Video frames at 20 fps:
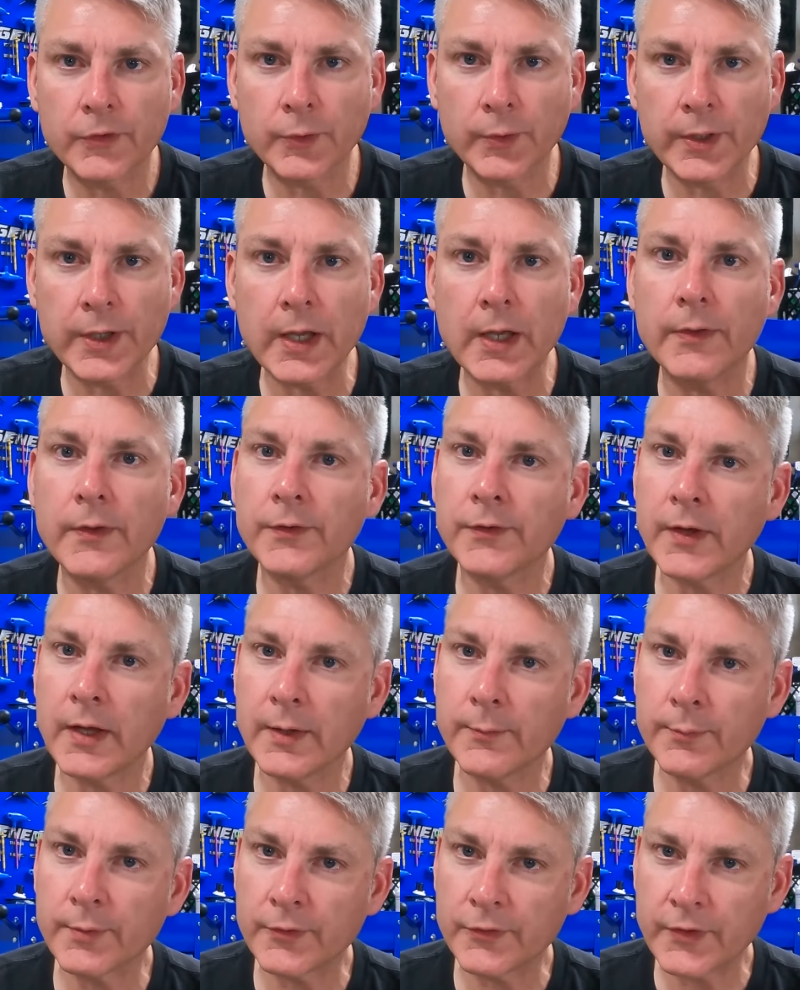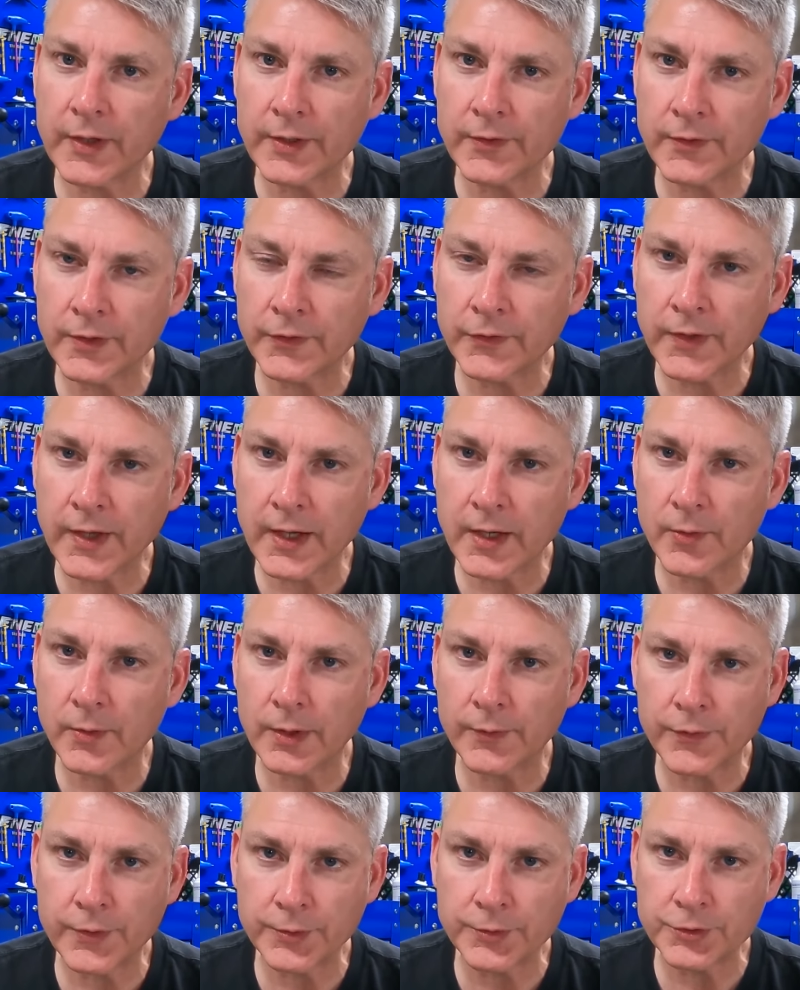So again, the 10%
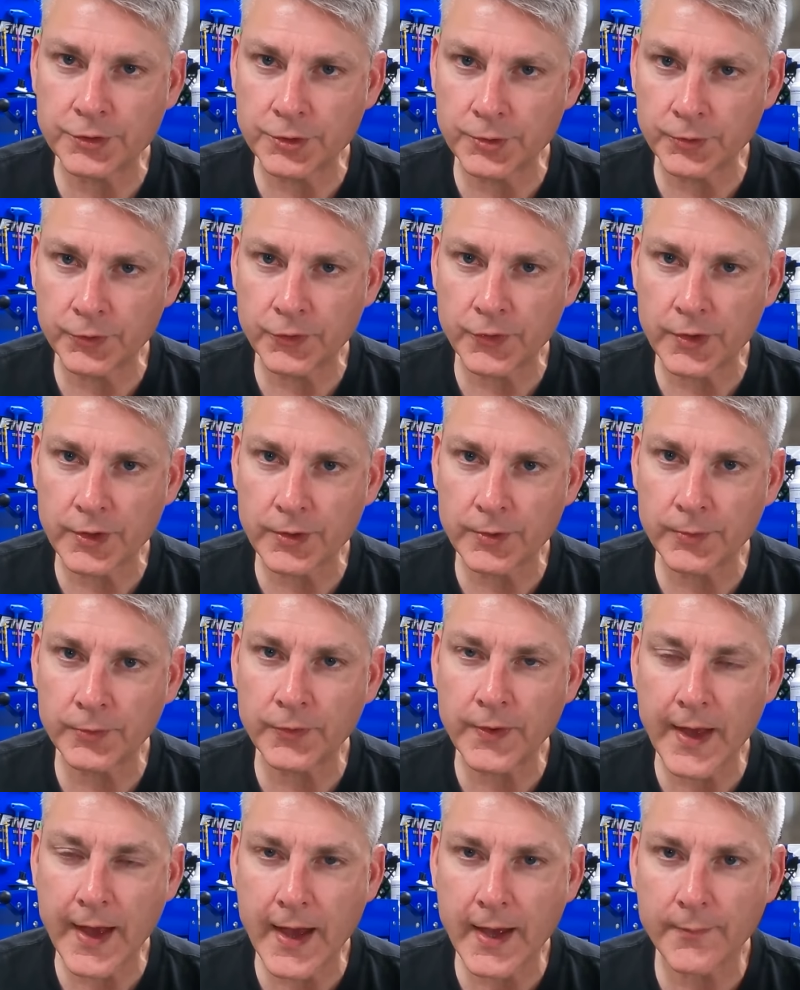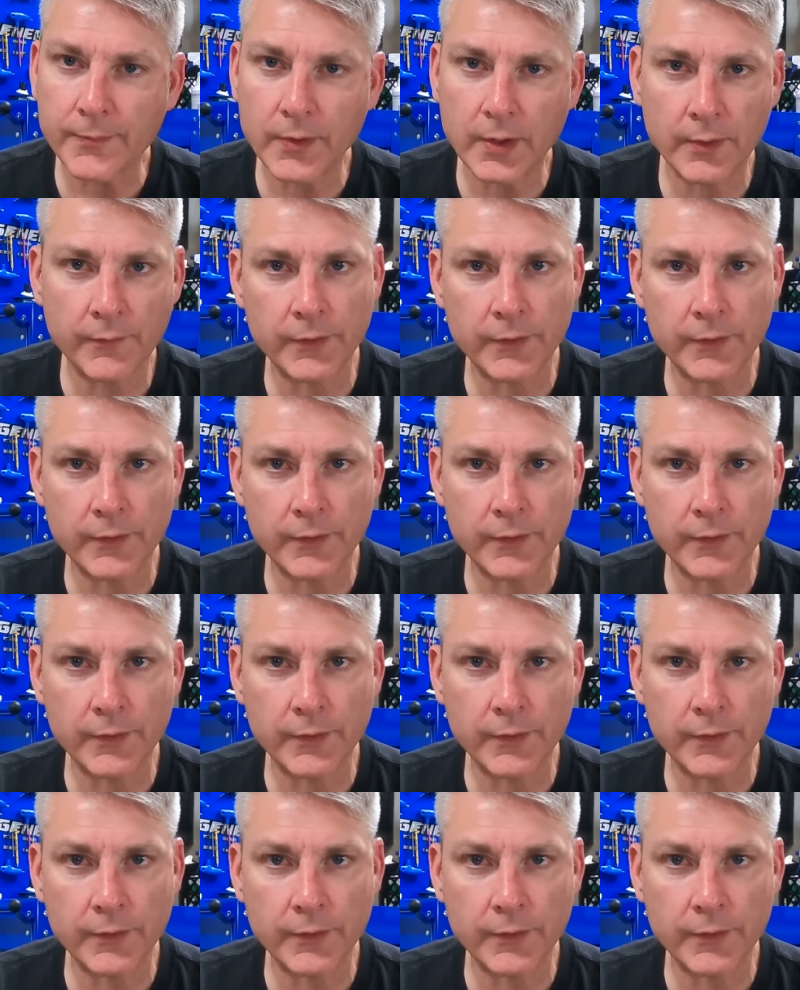discount, if you choose to use that,